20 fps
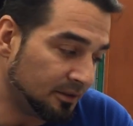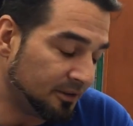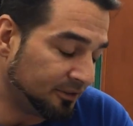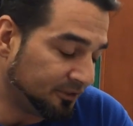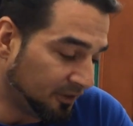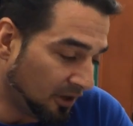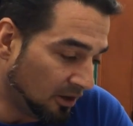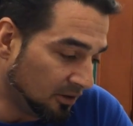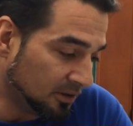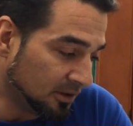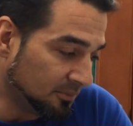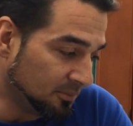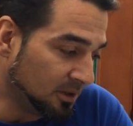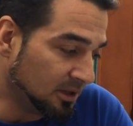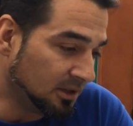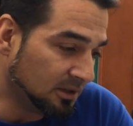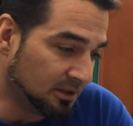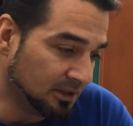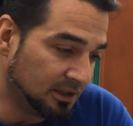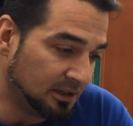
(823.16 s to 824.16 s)
The cell can
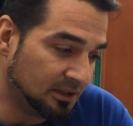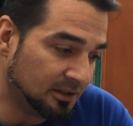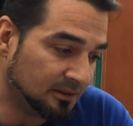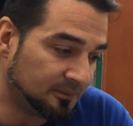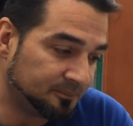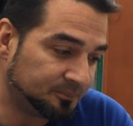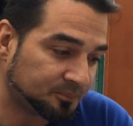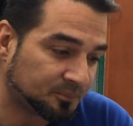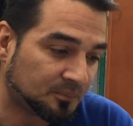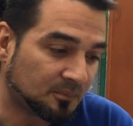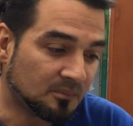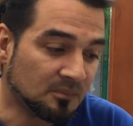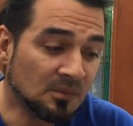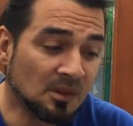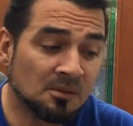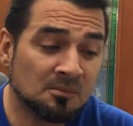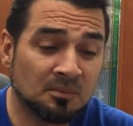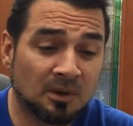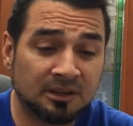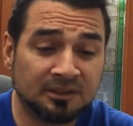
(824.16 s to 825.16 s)
be cleaned
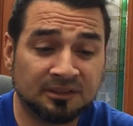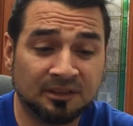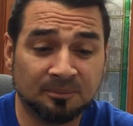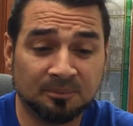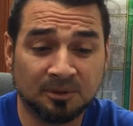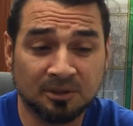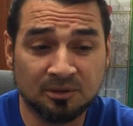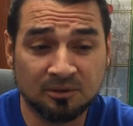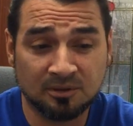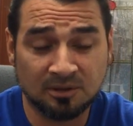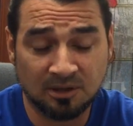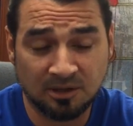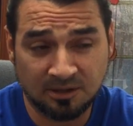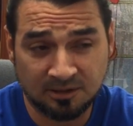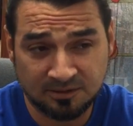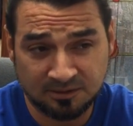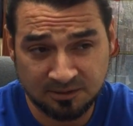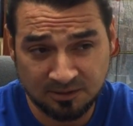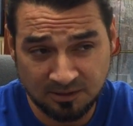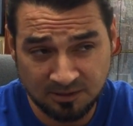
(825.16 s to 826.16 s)
by simply
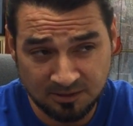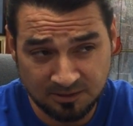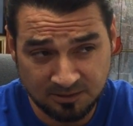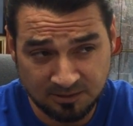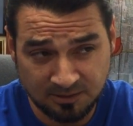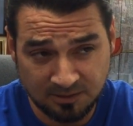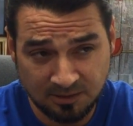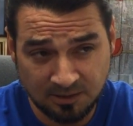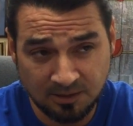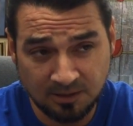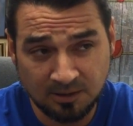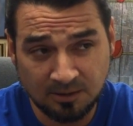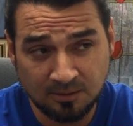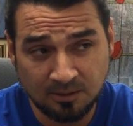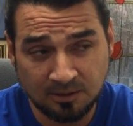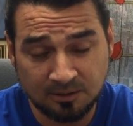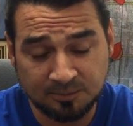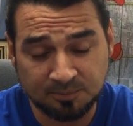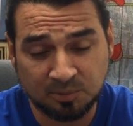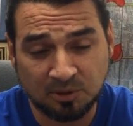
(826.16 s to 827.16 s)
it's
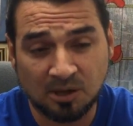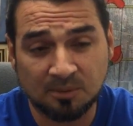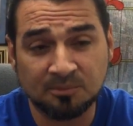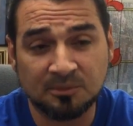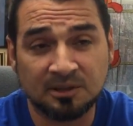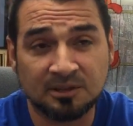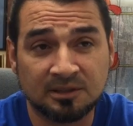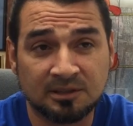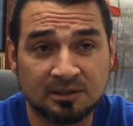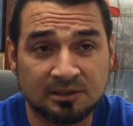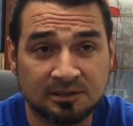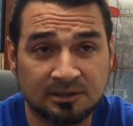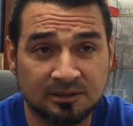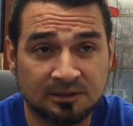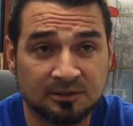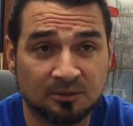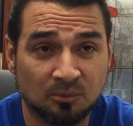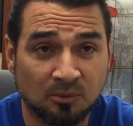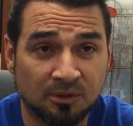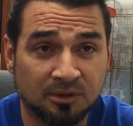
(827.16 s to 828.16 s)
plumbed into the
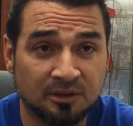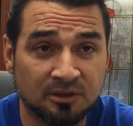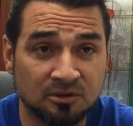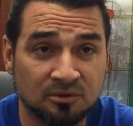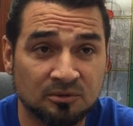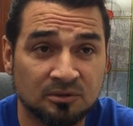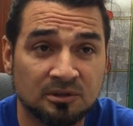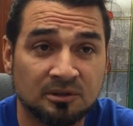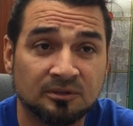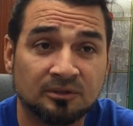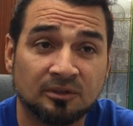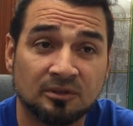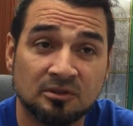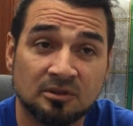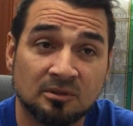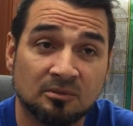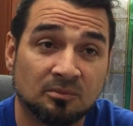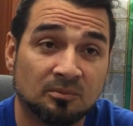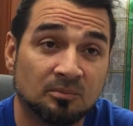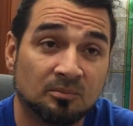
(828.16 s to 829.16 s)
system with the unions, so
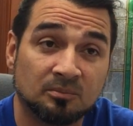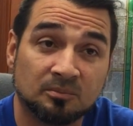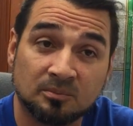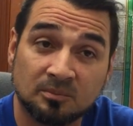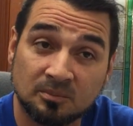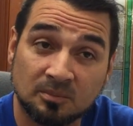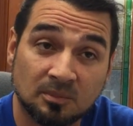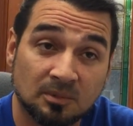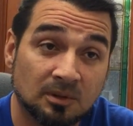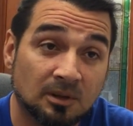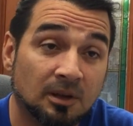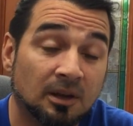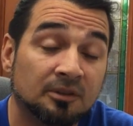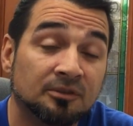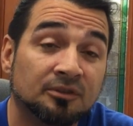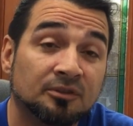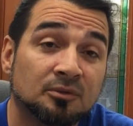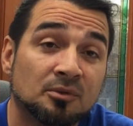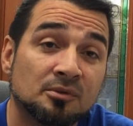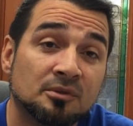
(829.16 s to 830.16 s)
you can
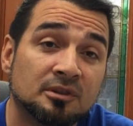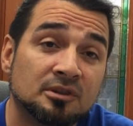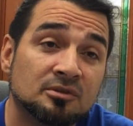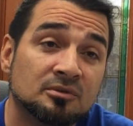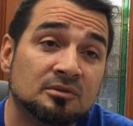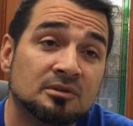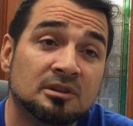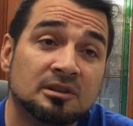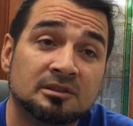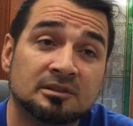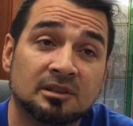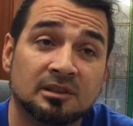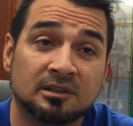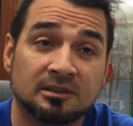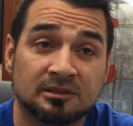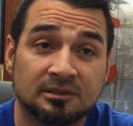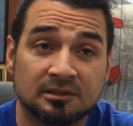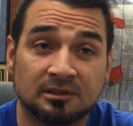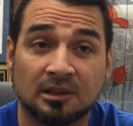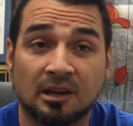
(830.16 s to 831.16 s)
unscrew the unions
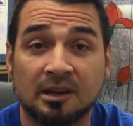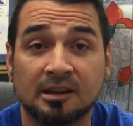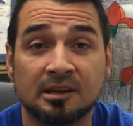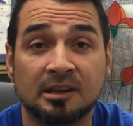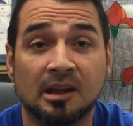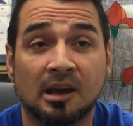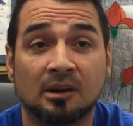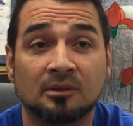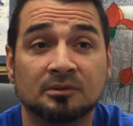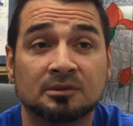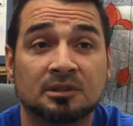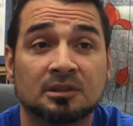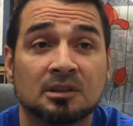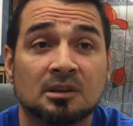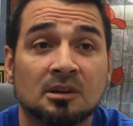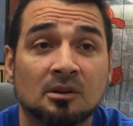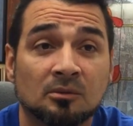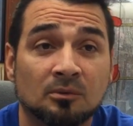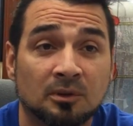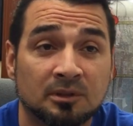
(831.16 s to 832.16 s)
and slide it out
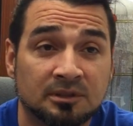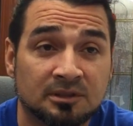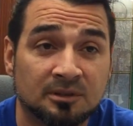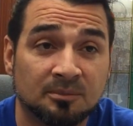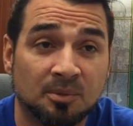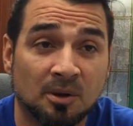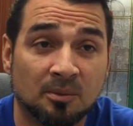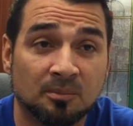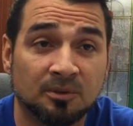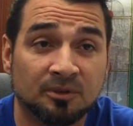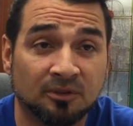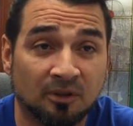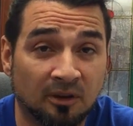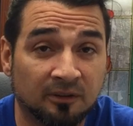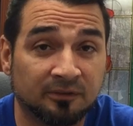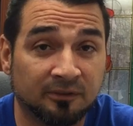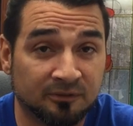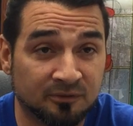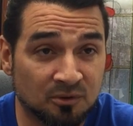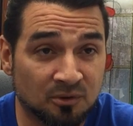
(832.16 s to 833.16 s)
once the pump is
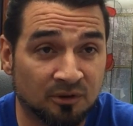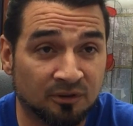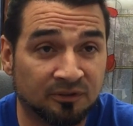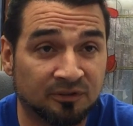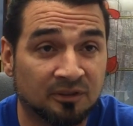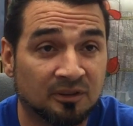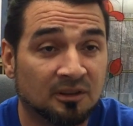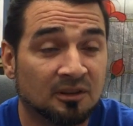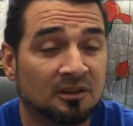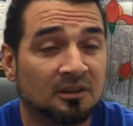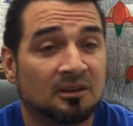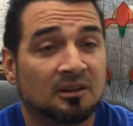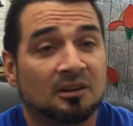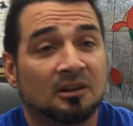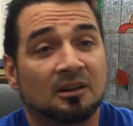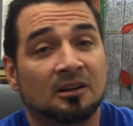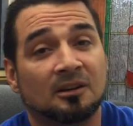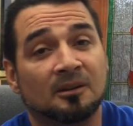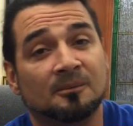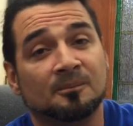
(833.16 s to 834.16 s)
off, of course.
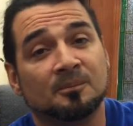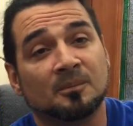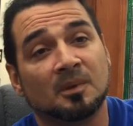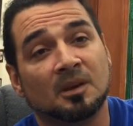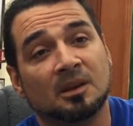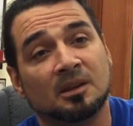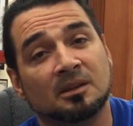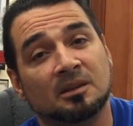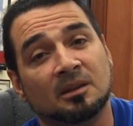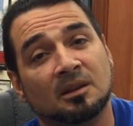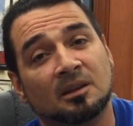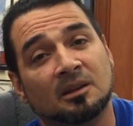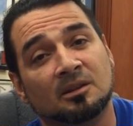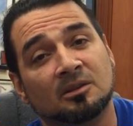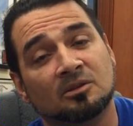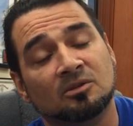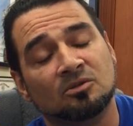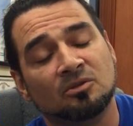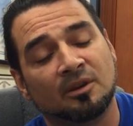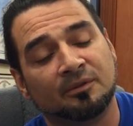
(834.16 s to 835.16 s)

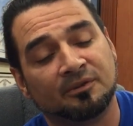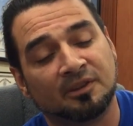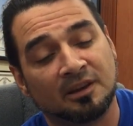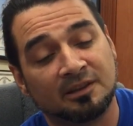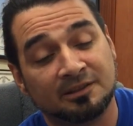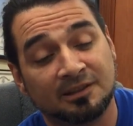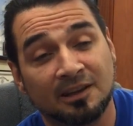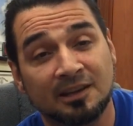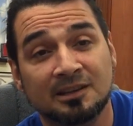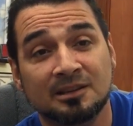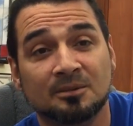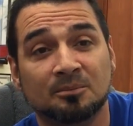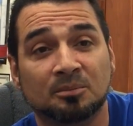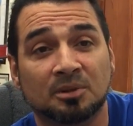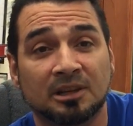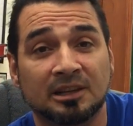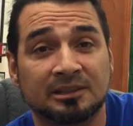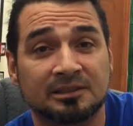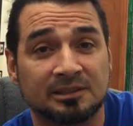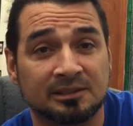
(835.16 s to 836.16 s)
And you have titanium
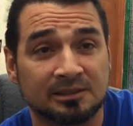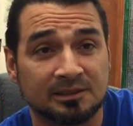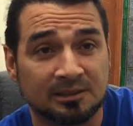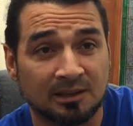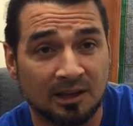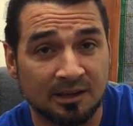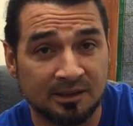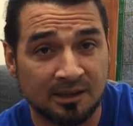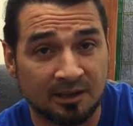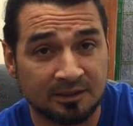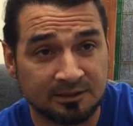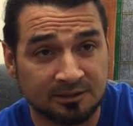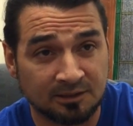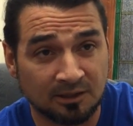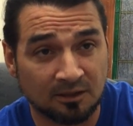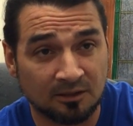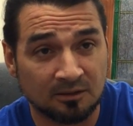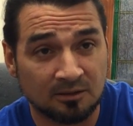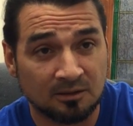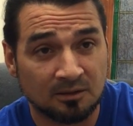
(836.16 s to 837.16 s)
blades inside that
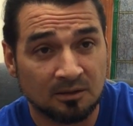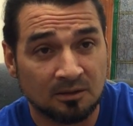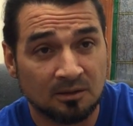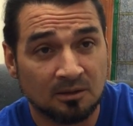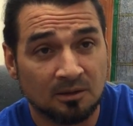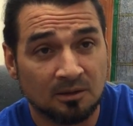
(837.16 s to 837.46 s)
cell.